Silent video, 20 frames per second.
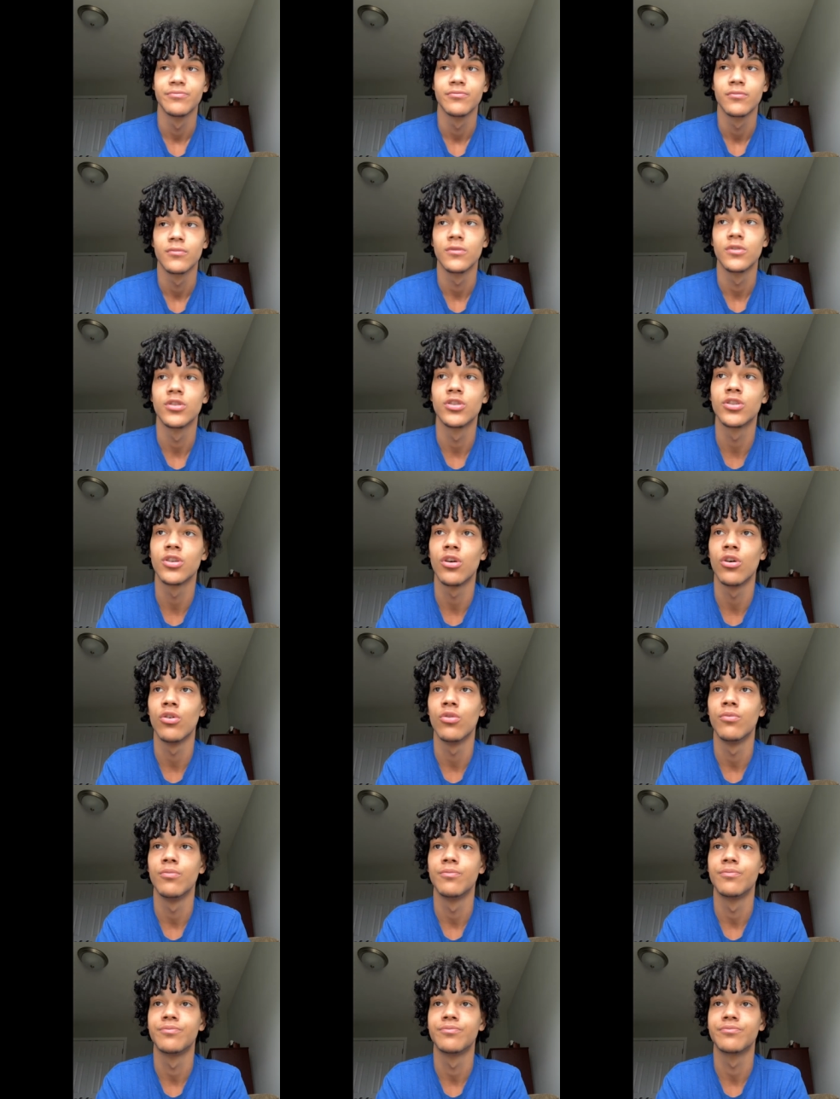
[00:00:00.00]

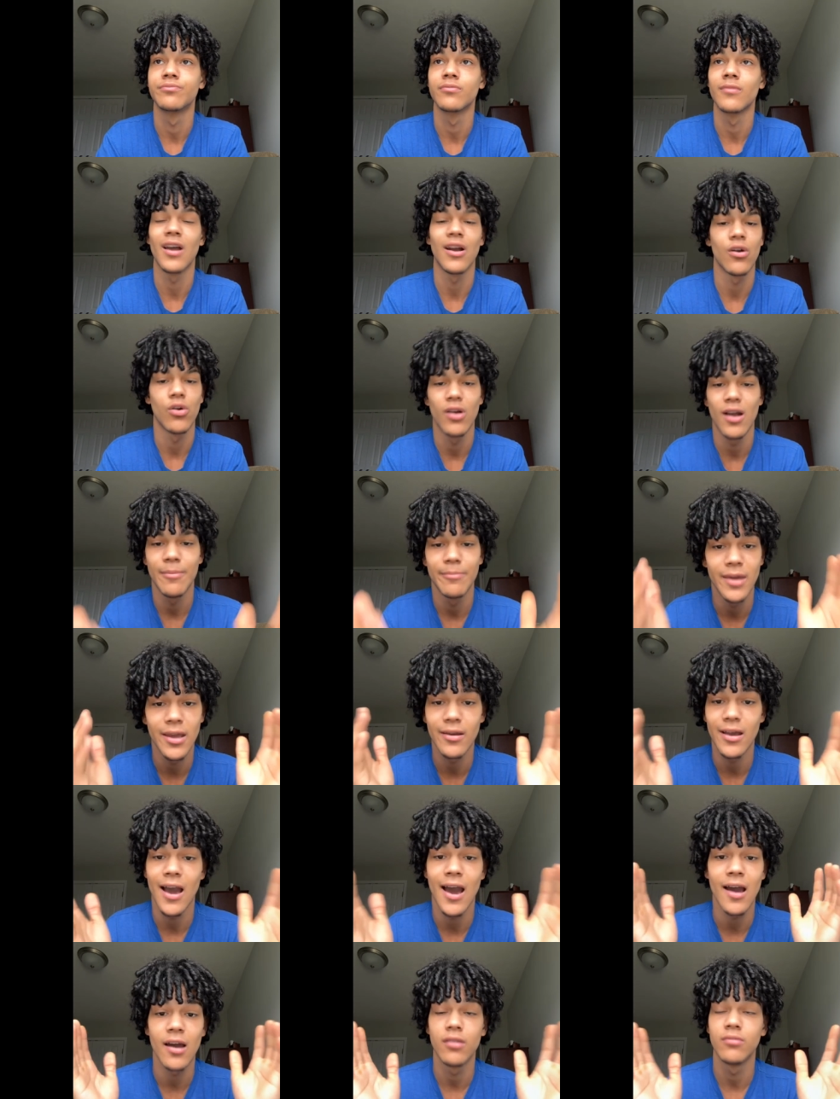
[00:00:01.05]
So I
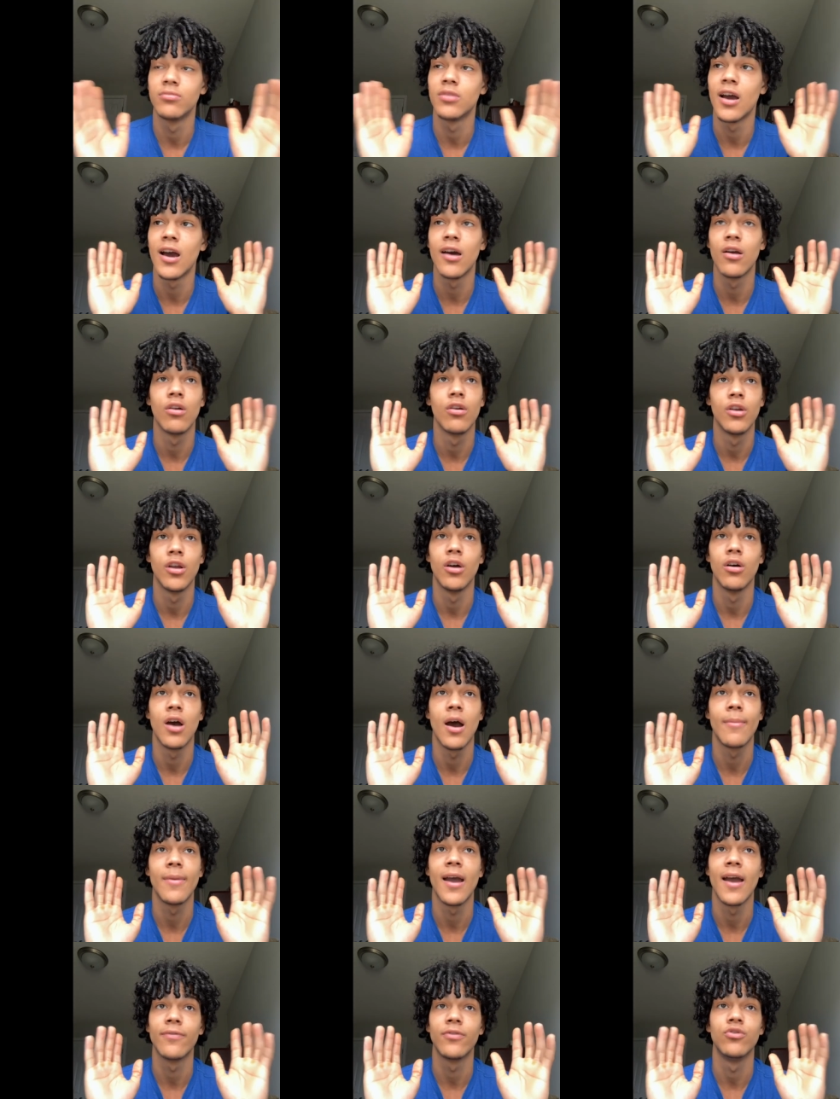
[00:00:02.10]
don't know. I'm
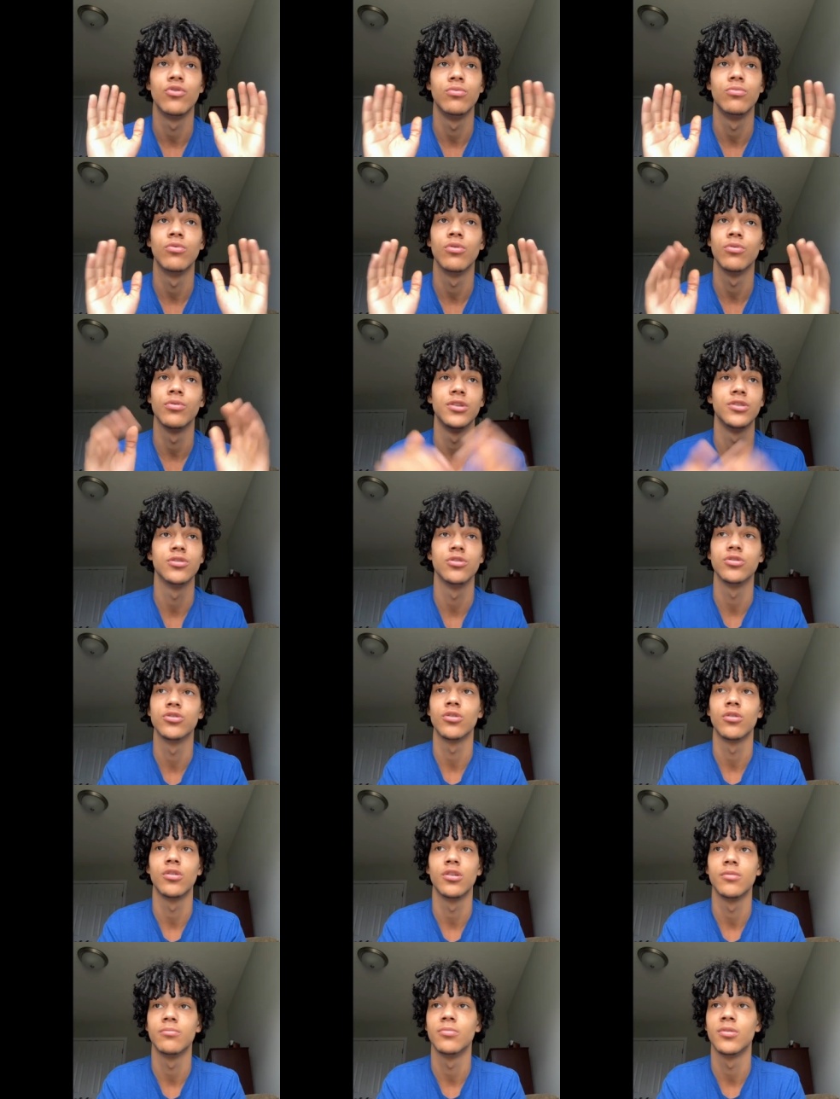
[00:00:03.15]
gonna have to do more research
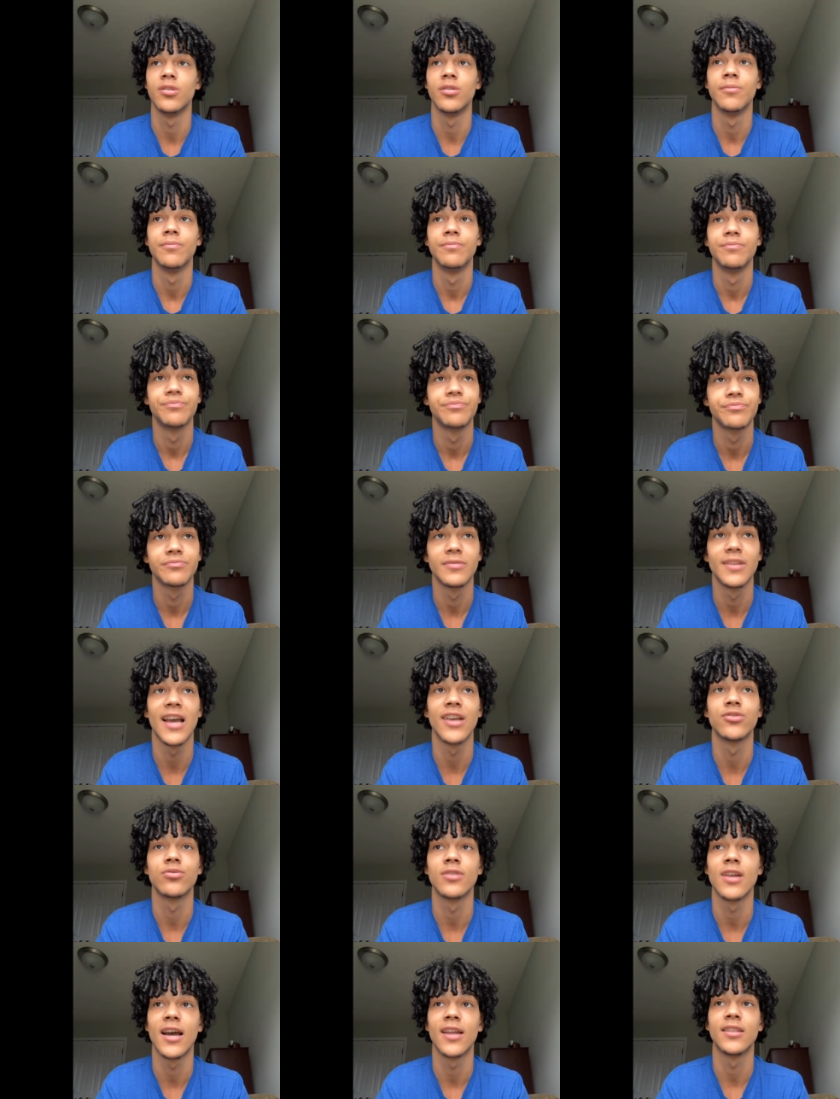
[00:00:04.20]
on it, but
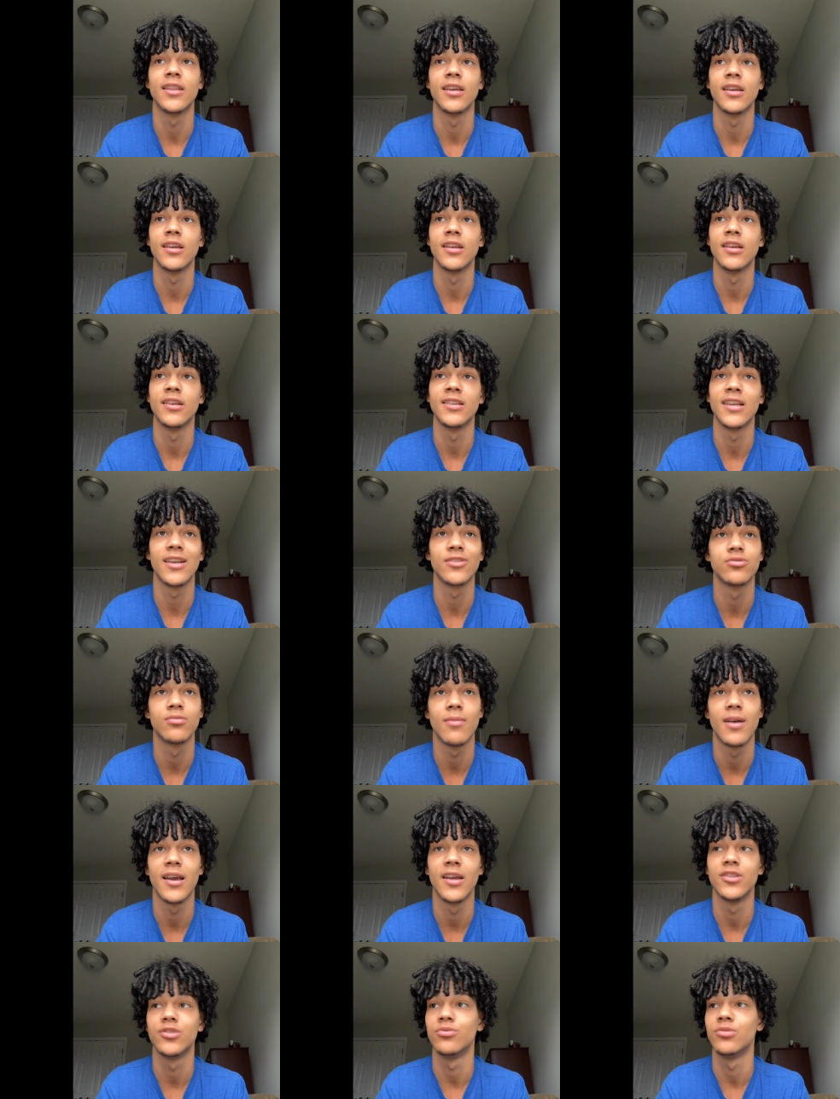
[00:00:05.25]
that's what I think it is. That's what
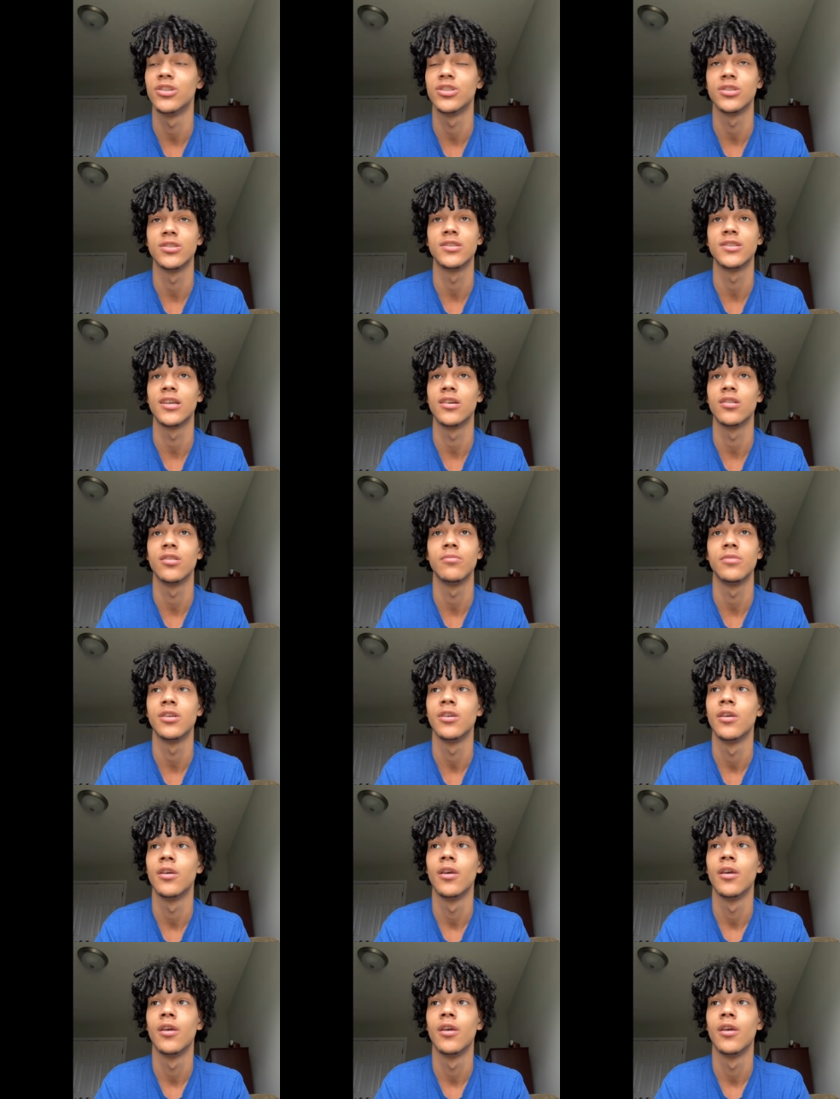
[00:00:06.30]
my intuition is telling me.